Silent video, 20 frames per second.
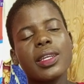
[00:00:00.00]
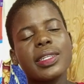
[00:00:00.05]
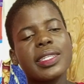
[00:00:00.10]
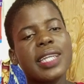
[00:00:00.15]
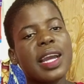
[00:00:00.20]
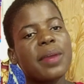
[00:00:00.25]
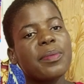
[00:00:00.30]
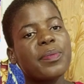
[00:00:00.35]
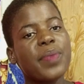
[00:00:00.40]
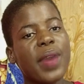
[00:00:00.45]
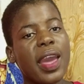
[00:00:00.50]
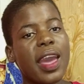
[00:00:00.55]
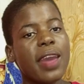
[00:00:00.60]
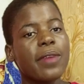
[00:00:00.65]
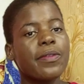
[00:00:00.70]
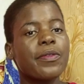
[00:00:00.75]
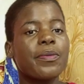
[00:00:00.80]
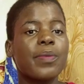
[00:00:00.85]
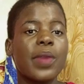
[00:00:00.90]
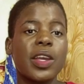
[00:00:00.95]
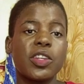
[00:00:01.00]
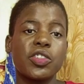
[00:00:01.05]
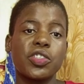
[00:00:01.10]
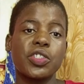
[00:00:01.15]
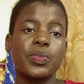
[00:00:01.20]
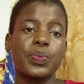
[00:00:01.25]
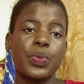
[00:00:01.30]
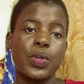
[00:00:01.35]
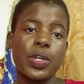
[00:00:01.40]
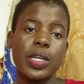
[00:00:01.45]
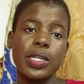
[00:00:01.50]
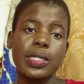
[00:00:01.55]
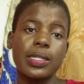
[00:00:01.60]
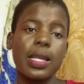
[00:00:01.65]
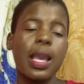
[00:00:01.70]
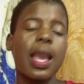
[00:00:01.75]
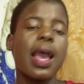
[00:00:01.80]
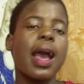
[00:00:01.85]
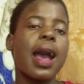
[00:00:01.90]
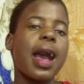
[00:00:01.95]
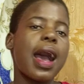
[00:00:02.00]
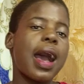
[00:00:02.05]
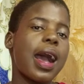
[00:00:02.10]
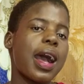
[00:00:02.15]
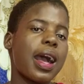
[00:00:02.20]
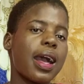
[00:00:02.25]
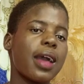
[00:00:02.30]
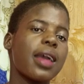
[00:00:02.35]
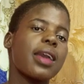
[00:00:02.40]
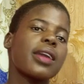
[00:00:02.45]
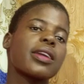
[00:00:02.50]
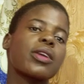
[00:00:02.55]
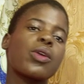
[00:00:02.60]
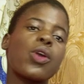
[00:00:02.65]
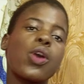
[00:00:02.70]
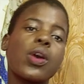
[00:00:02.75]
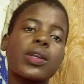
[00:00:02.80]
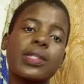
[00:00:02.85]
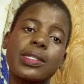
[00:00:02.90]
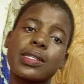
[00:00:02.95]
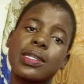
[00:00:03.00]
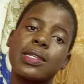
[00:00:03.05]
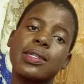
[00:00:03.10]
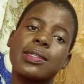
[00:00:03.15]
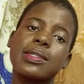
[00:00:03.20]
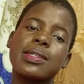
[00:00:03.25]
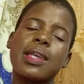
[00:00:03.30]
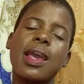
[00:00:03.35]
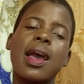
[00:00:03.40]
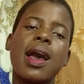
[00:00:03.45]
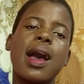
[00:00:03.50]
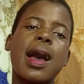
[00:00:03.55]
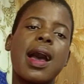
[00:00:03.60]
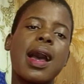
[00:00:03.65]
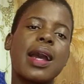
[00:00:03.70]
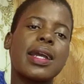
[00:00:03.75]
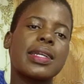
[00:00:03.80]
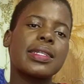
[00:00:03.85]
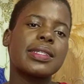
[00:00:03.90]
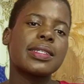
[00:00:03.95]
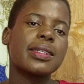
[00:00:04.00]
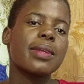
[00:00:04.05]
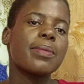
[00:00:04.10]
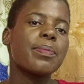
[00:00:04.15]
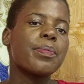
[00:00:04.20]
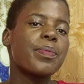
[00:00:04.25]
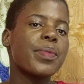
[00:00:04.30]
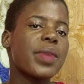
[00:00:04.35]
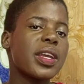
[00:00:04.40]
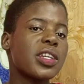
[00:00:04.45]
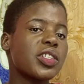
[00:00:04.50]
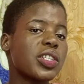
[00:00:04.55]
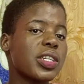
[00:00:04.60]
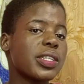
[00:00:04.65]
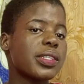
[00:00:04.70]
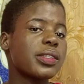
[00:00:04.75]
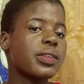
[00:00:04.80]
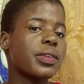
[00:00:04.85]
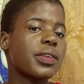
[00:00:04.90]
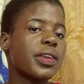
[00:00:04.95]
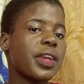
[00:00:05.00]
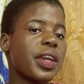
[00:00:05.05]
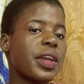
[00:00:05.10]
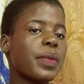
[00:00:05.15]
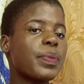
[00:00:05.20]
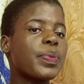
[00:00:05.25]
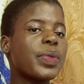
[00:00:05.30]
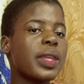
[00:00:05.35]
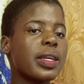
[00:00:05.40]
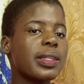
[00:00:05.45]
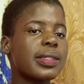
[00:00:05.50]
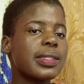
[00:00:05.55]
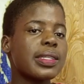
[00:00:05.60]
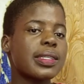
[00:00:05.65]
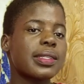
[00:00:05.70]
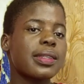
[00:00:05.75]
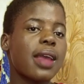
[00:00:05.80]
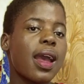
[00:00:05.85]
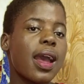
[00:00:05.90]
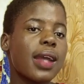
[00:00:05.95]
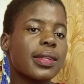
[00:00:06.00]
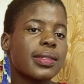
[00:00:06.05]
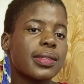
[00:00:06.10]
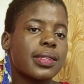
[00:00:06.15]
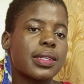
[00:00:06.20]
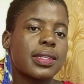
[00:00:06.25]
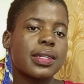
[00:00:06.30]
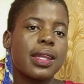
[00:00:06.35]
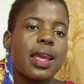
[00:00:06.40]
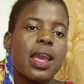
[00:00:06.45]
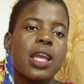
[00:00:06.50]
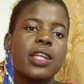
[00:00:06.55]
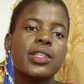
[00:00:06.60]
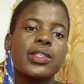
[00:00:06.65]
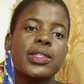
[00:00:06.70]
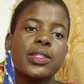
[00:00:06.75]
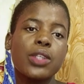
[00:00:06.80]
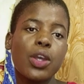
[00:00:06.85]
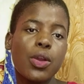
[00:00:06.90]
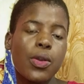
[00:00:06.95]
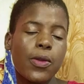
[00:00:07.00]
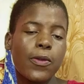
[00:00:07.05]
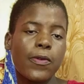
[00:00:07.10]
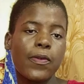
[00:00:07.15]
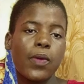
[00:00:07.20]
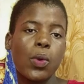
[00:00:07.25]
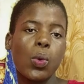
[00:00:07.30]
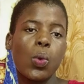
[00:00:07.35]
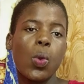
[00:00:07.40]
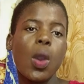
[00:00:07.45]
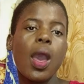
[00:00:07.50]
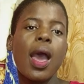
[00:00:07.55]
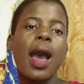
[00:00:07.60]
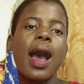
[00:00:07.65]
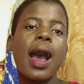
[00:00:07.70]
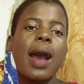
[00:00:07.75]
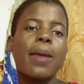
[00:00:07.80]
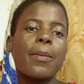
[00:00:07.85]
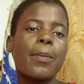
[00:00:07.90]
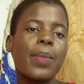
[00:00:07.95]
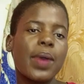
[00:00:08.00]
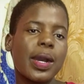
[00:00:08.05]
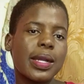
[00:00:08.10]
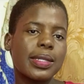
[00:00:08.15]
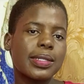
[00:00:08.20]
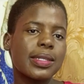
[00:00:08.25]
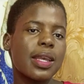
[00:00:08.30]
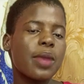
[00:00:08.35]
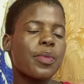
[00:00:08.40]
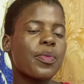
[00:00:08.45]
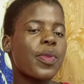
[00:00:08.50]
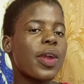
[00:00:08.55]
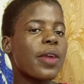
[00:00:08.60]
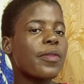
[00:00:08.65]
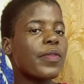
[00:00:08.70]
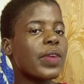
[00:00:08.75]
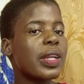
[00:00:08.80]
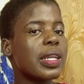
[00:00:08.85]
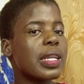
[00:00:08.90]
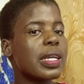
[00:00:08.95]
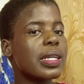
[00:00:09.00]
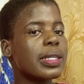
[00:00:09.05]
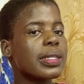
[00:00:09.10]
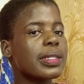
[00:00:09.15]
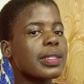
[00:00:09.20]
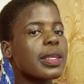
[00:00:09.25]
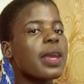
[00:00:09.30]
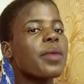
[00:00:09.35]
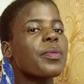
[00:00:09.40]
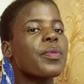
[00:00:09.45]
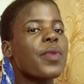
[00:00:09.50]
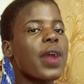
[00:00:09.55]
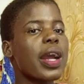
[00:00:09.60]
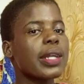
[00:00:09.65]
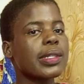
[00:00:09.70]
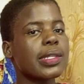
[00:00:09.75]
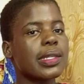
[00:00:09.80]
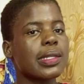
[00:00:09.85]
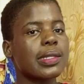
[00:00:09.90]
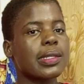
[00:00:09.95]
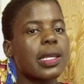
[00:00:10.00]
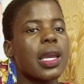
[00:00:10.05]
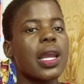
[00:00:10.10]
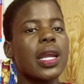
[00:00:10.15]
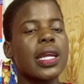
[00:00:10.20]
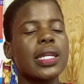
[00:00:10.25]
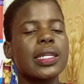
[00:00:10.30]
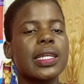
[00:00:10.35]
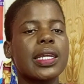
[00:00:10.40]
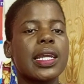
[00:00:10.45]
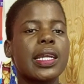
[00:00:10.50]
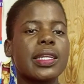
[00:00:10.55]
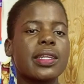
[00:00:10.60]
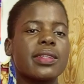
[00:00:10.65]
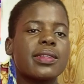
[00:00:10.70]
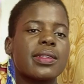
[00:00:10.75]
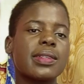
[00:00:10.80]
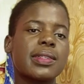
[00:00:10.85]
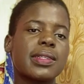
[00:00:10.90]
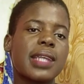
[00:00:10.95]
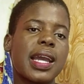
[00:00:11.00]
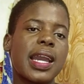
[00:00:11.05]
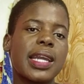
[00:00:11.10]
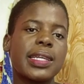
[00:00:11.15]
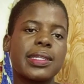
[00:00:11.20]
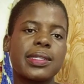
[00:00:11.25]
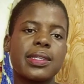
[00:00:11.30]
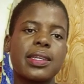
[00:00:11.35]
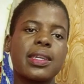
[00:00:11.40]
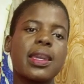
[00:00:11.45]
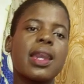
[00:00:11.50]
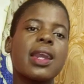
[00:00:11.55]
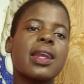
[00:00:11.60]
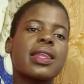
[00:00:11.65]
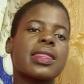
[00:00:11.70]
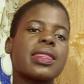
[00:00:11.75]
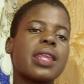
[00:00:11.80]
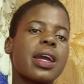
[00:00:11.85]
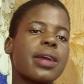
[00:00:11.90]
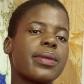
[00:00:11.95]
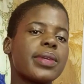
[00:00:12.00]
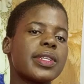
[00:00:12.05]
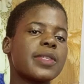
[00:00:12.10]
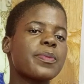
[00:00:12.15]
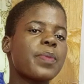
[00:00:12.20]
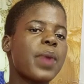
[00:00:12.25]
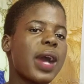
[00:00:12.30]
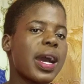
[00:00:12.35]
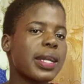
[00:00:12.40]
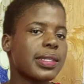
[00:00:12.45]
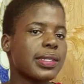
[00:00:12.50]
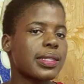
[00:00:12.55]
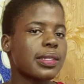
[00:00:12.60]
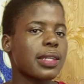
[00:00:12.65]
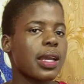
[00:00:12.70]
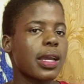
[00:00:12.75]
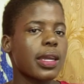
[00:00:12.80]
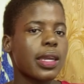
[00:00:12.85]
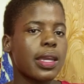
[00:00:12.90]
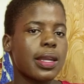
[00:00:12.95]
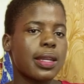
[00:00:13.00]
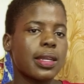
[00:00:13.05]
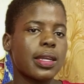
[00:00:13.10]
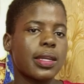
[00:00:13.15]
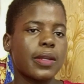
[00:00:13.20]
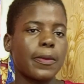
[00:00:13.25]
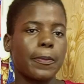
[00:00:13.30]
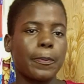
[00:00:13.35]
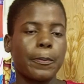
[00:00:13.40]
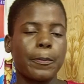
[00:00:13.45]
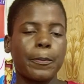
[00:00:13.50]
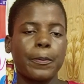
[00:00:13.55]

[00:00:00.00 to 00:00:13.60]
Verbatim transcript: The above mentioned points are causes and measures to curb this disheartening, sorrowful, but prevalent practice in the Ghanaian society, there is partner killing.